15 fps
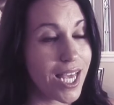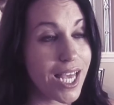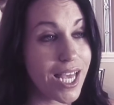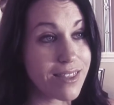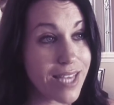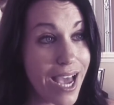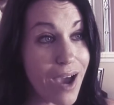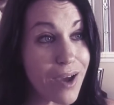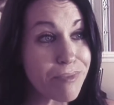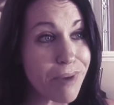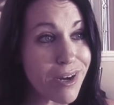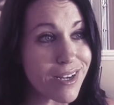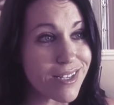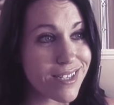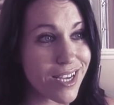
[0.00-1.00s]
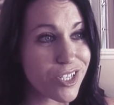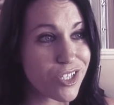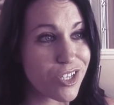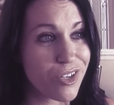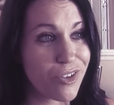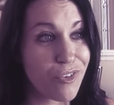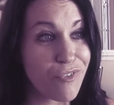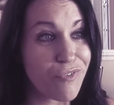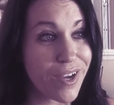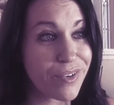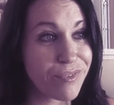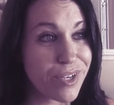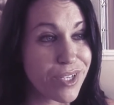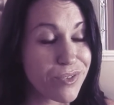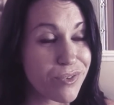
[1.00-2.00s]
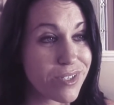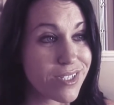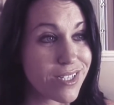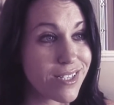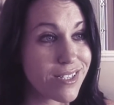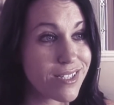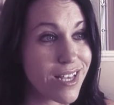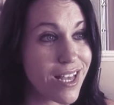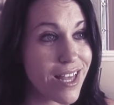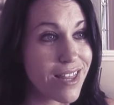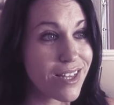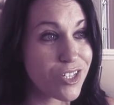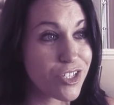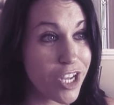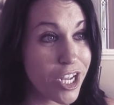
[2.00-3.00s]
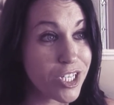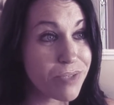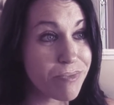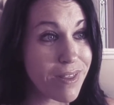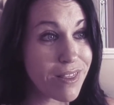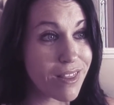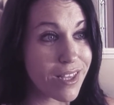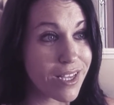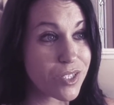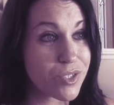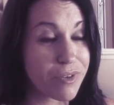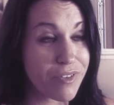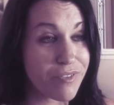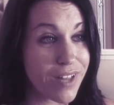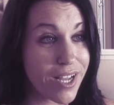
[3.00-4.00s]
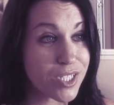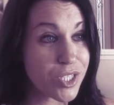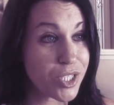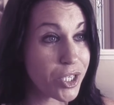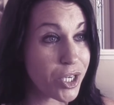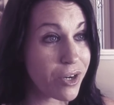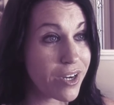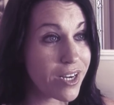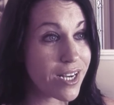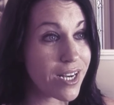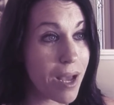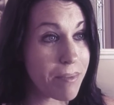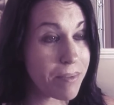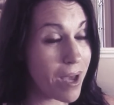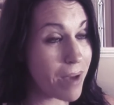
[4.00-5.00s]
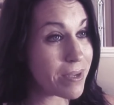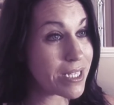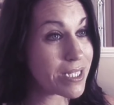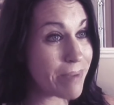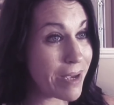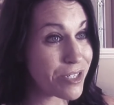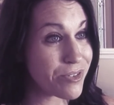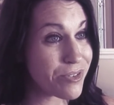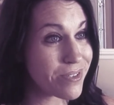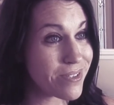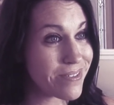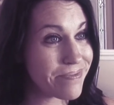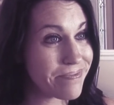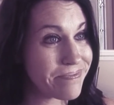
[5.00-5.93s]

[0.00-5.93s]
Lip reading: In the How to Market section, you'll find resources that change monthly to reflect the current and upcoming specials.